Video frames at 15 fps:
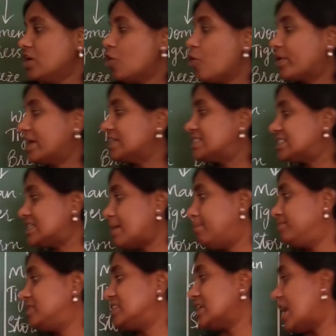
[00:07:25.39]
Okay,
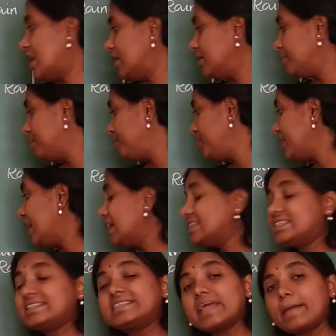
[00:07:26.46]
stepson,
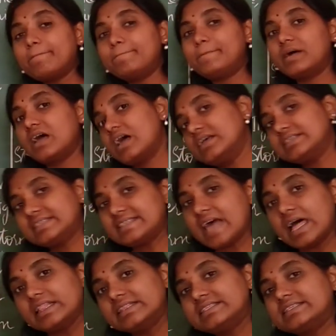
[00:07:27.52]

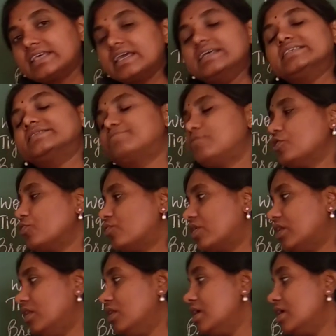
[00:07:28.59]
stepsons is plural.